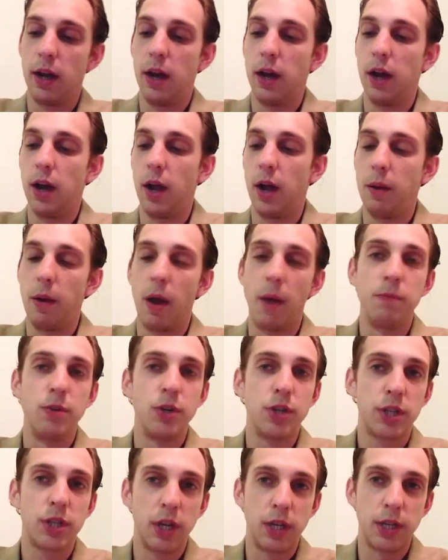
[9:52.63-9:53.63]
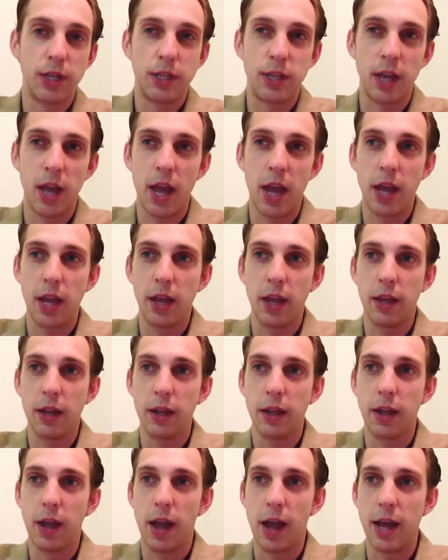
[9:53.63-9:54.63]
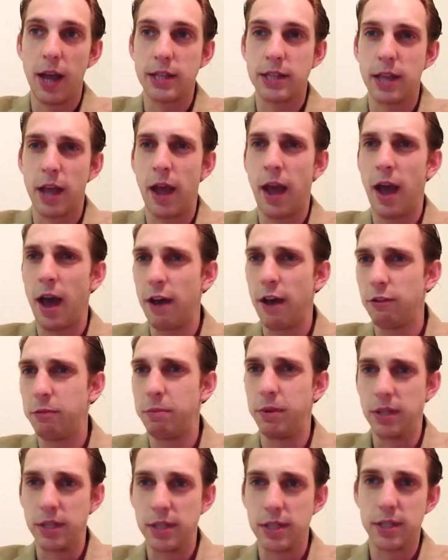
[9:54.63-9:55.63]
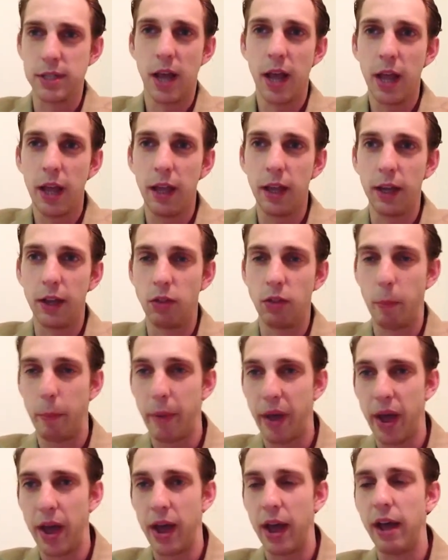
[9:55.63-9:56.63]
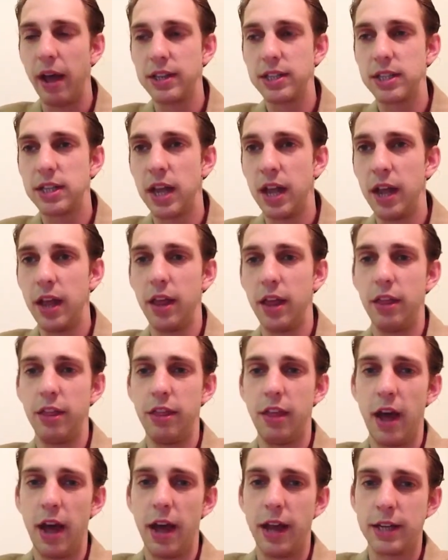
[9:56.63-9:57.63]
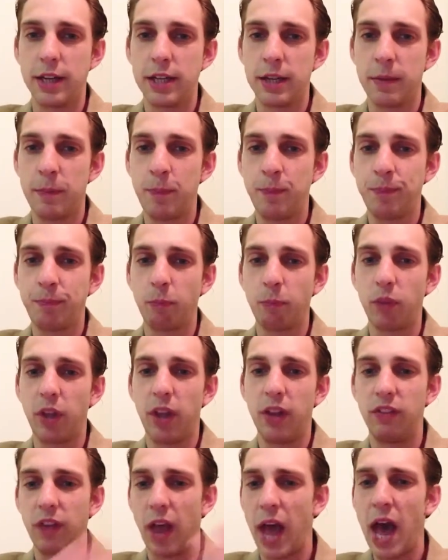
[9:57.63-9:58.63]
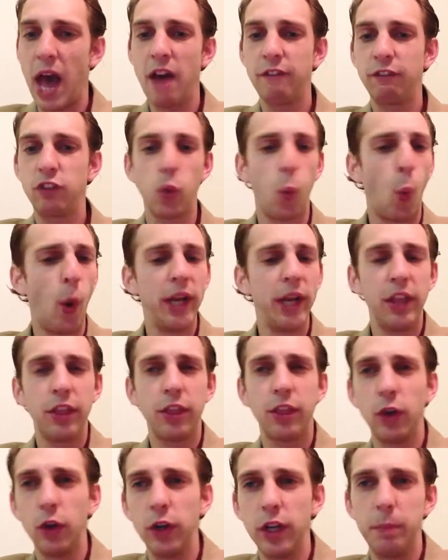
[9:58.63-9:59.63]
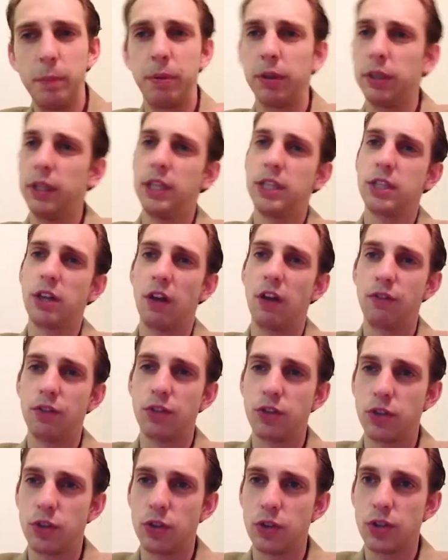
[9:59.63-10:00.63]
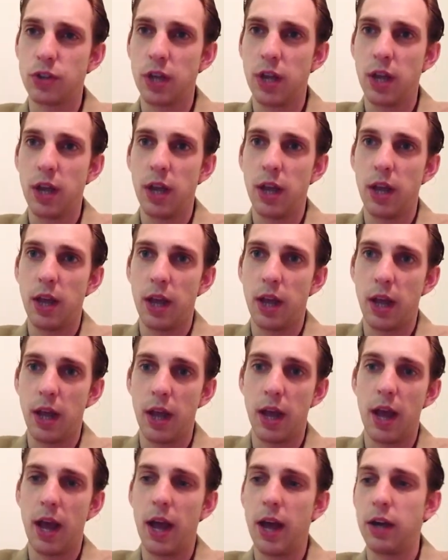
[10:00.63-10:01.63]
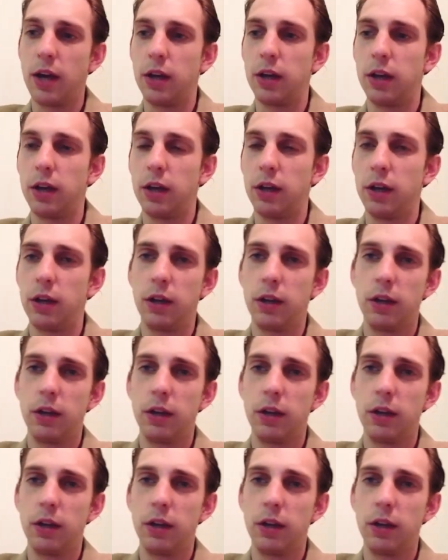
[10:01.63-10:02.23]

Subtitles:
I'm just going to say, as I have been saying in the past, that to have 20, 30 police officers at a